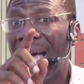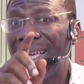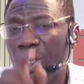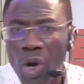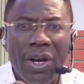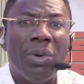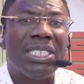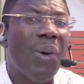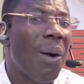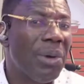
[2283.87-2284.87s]
You know the
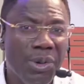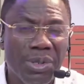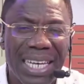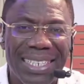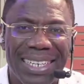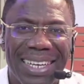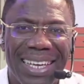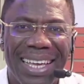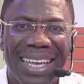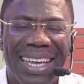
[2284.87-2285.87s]
reason why we use it?
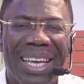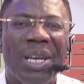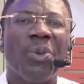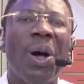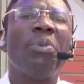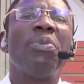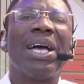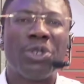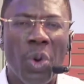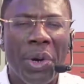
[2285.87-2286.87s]
When we were
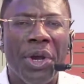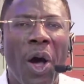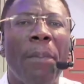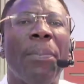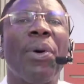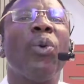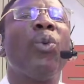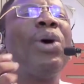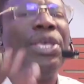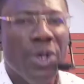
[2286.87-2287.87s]
growing up,
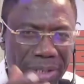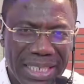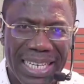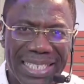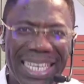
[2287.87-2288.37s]
we used it.